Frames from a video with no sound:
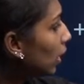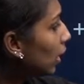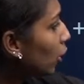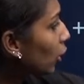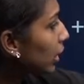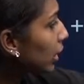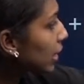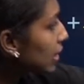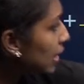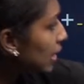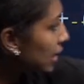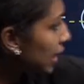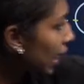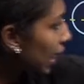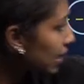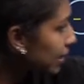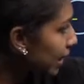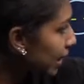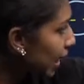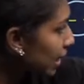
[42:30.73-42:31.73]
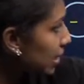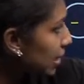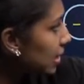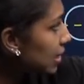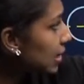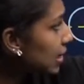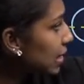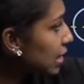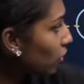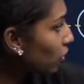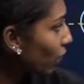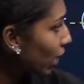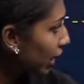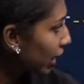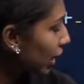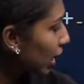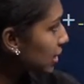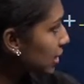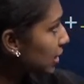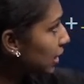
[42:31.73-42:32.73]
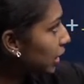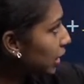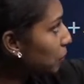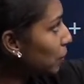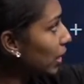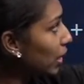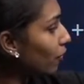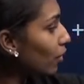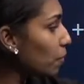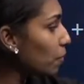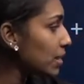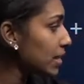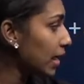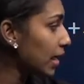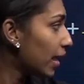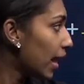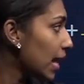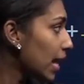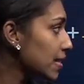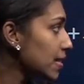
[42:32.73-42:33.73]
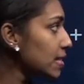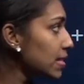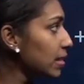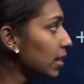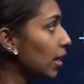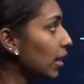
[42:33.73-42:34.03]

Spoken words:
Okay, this is the x-axis, this is the y-axis, the remaining will be z-axis.